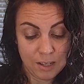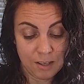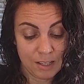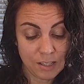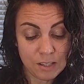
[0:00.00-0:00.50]

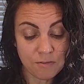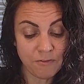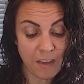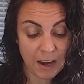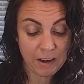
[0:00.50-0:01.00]
This is
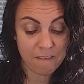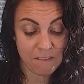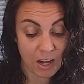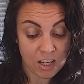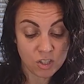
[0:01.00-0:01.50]
very,
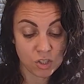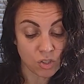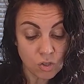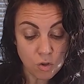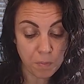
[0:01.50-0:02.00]
very
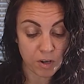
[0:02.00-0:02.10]
super